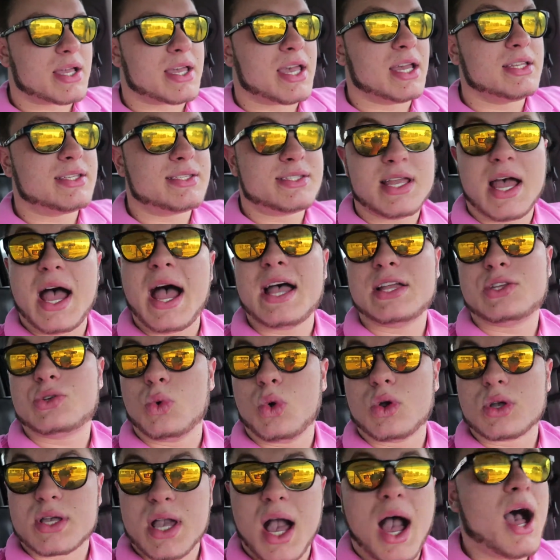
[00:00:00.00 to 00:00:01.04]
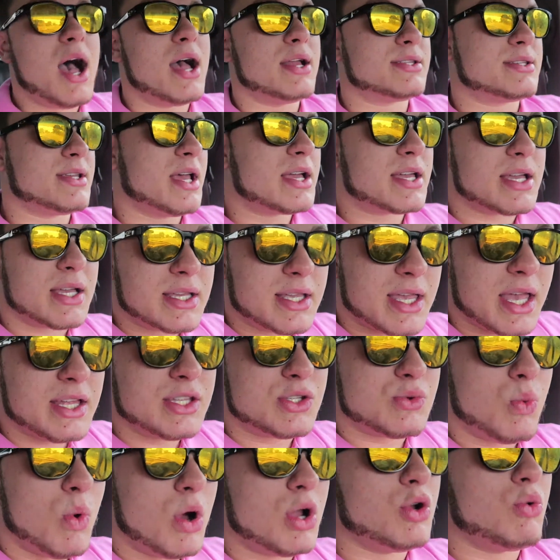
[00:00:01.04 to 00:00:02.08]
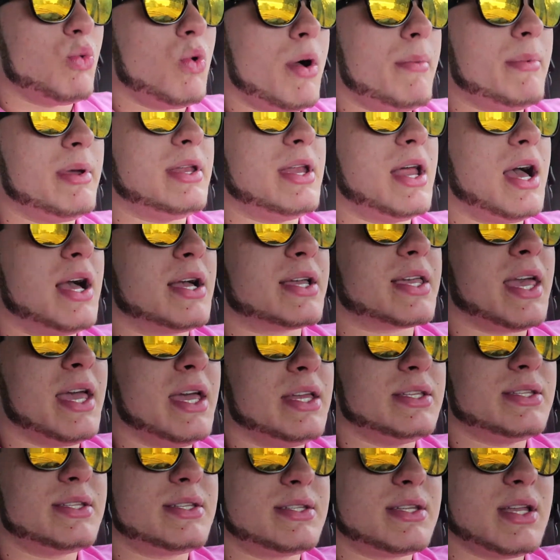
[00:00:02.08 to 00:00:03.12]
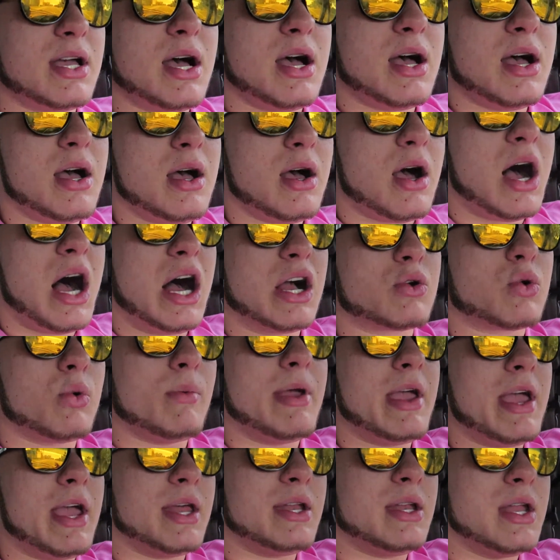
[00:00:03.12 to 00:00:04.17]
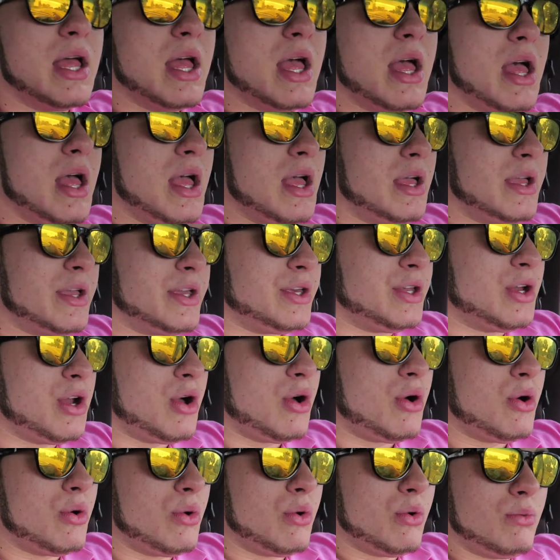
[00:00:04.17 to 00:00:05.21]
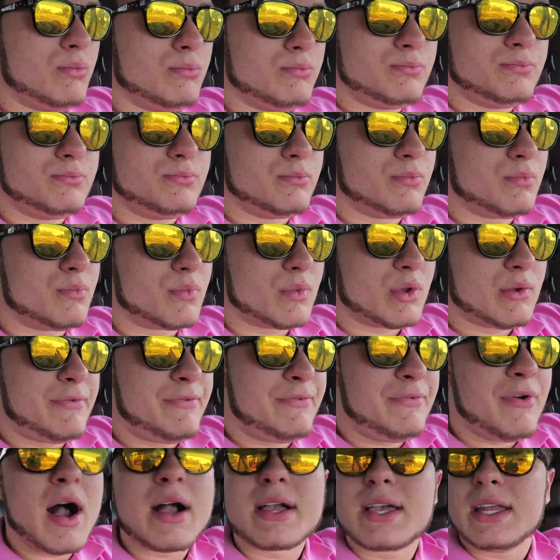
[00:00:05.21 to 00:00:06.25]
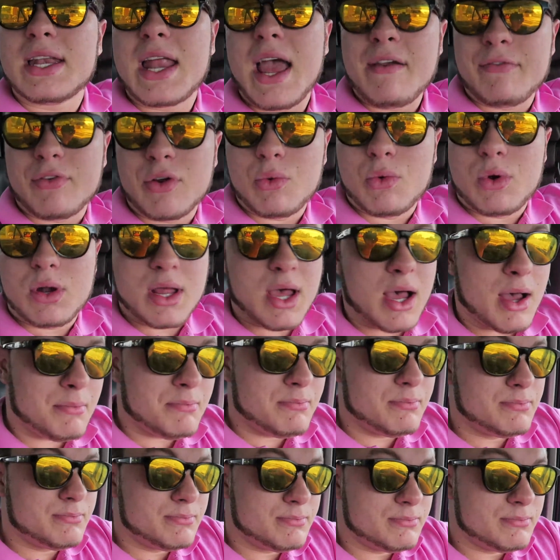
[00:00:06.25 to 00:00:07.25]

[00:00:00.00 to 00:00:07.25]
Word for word: against the actual gods, like against Wonder Woman, against Aquaman, you know, fucking everyone up.